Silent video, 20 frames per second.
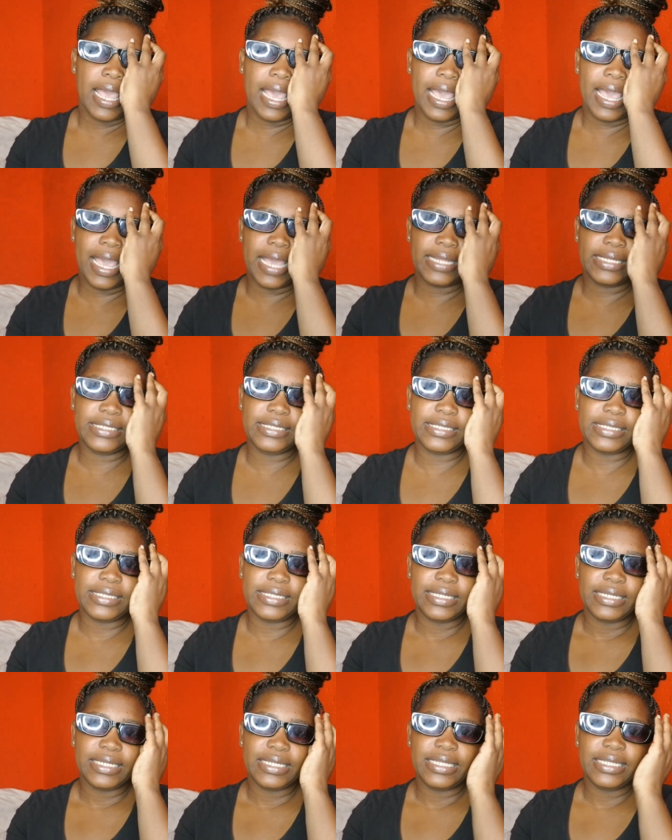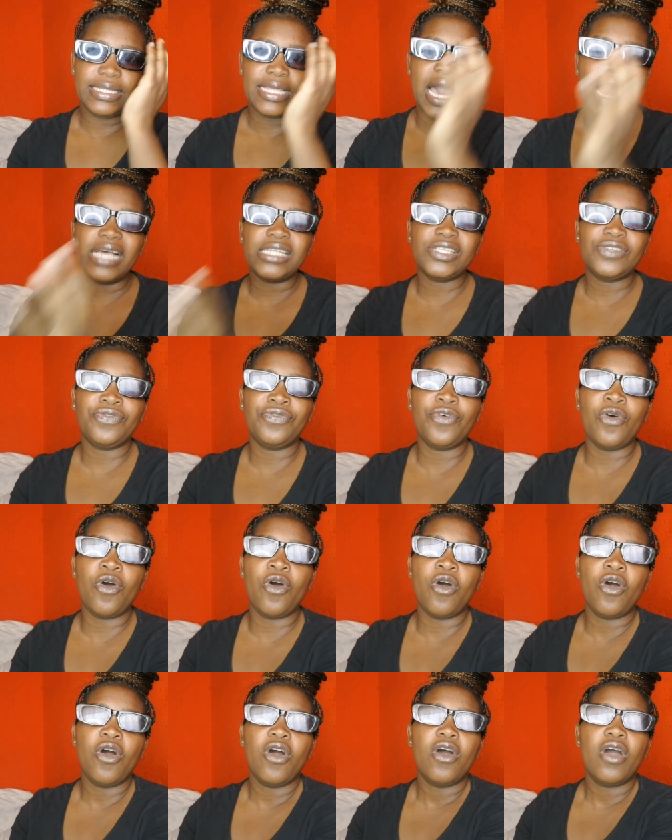And that's
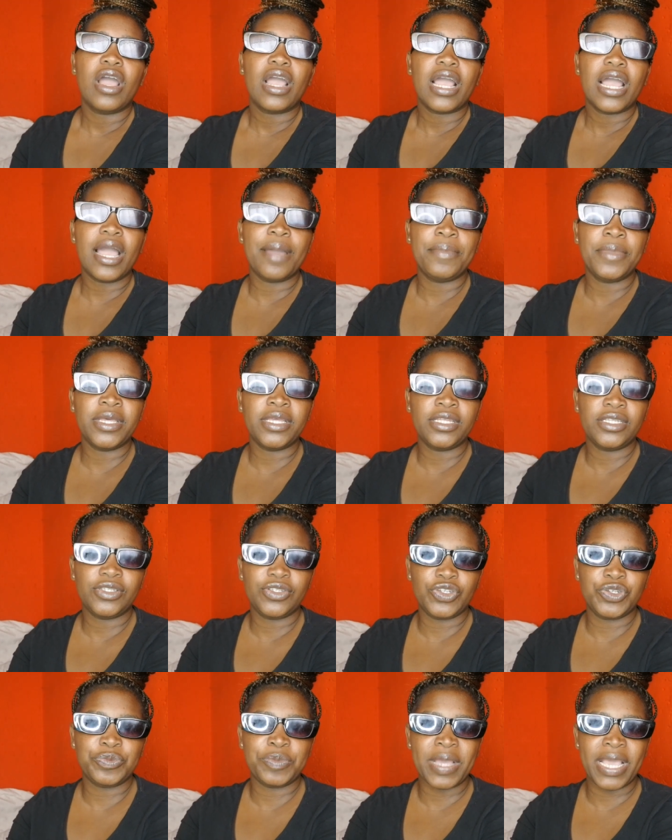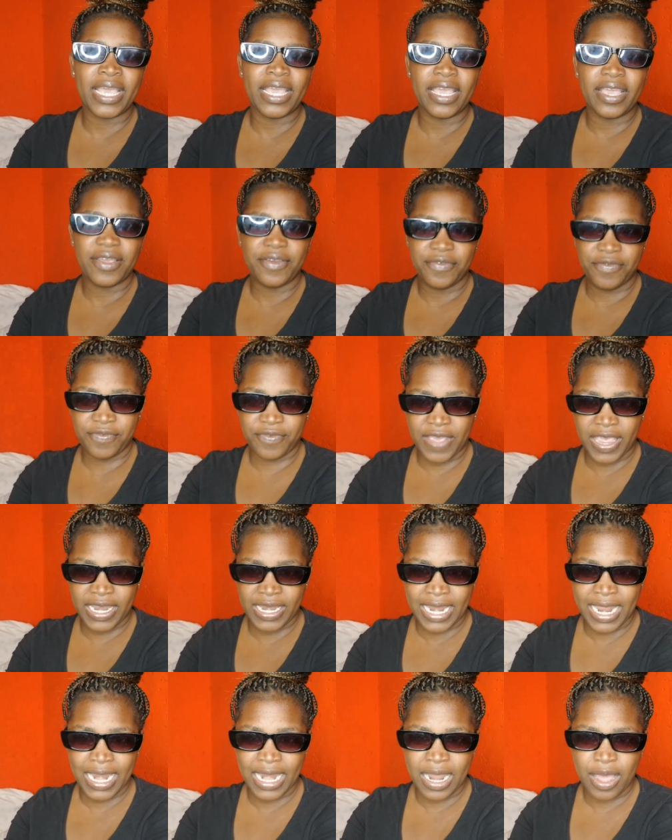for coming to my
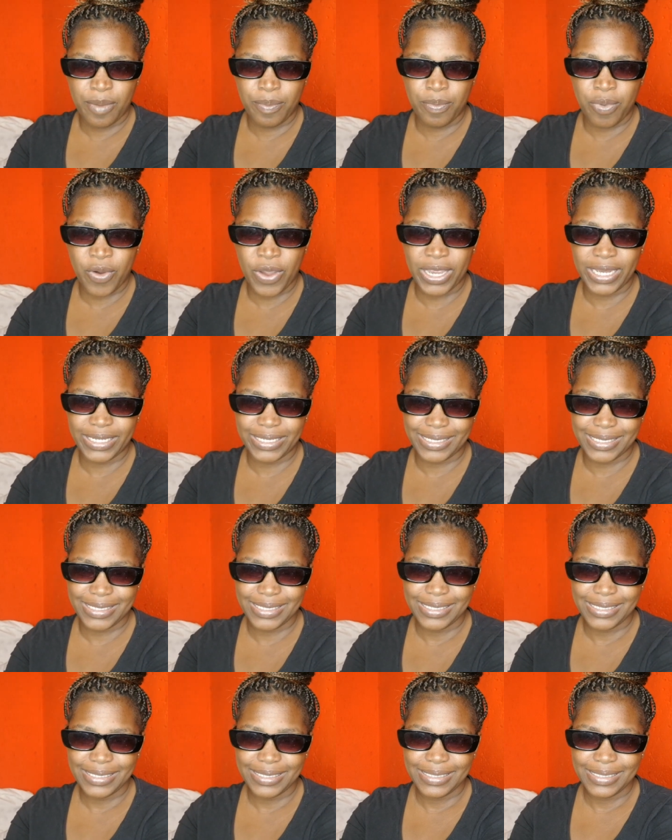final point.